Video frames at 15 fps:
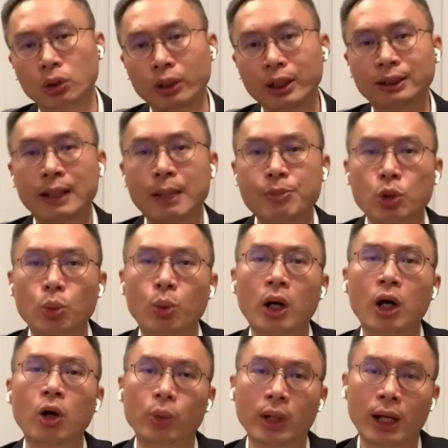So this is
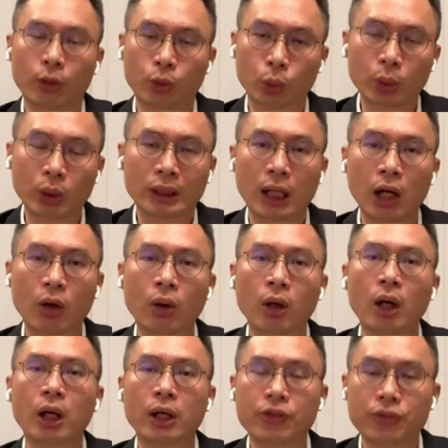something what we are doing
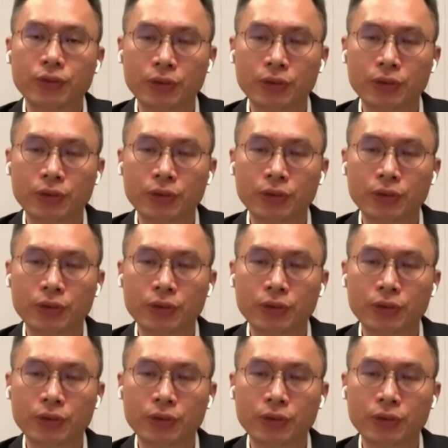now,